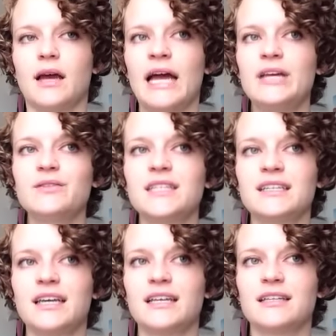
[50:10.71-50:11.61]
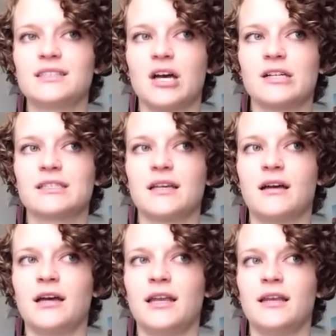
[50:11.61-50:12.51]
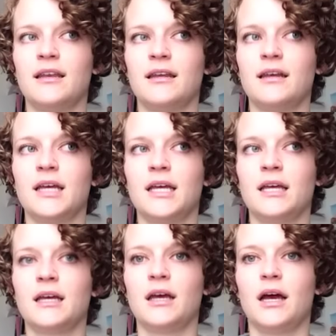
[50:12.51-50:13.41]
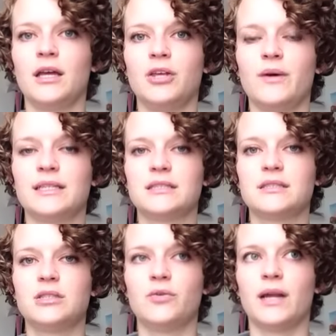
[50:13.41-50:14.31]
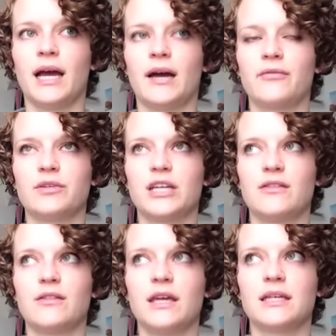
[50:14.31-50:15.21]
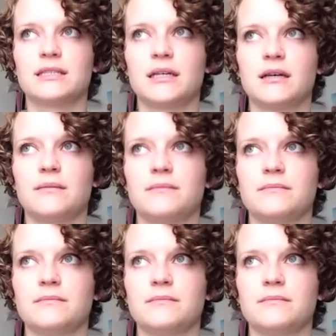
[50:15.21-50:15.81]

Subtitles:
I used to knit socks on a US 2.5, which I think is a,